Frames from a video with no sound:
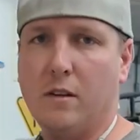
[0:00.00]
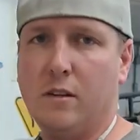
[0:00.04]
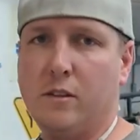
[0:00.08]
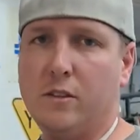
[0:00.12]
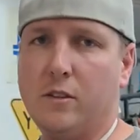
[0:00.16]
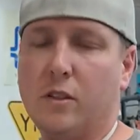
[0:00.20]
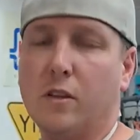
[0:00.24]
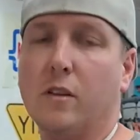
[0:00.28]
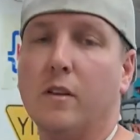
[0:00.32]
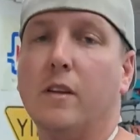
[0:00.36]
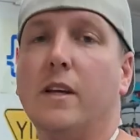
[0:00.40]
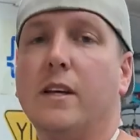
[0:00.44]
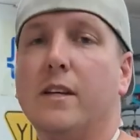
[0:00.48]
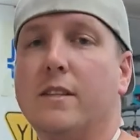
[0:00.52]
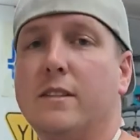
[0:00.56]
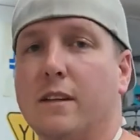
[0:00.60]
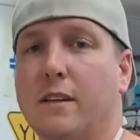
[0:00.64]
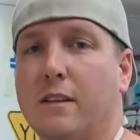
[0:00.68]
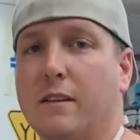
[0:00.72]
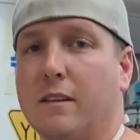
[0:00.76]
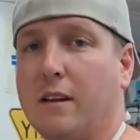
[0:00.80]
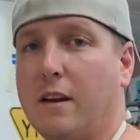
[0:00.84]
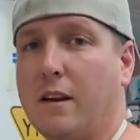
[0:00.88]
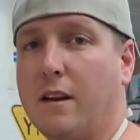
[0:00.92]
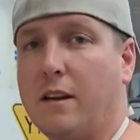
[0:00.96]
So the next
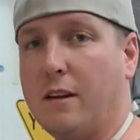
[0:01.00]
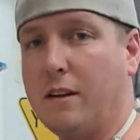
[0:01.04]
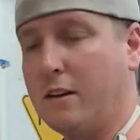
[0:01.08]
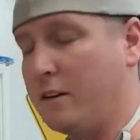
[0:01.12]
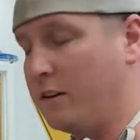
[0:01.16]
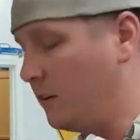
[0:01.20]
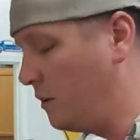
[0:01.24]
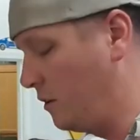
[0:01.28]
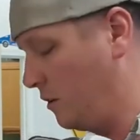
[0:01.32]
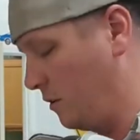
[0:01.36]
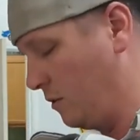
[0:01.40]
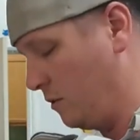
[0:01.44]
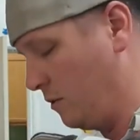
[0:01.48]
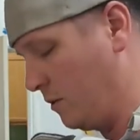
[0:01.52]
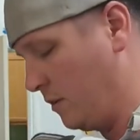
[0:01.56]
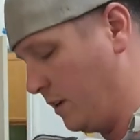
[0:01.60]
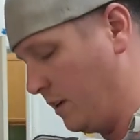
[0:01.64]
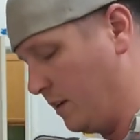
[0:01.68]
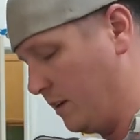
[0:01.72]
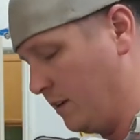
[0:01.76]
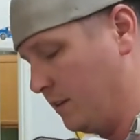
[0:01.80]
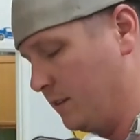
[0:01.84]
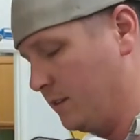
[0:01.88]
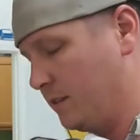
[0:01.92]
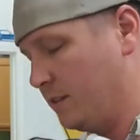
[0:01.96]
thing that I need to do
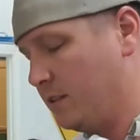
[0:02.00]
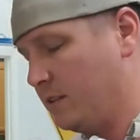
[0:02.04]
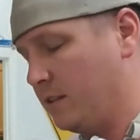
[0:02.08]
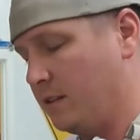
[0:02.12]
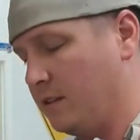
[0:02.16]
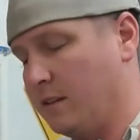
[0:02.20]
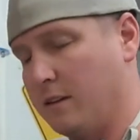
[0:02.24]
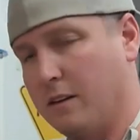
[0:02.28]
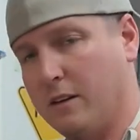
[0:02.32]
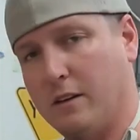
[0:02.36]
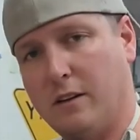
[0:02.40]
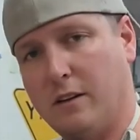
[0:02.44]
is the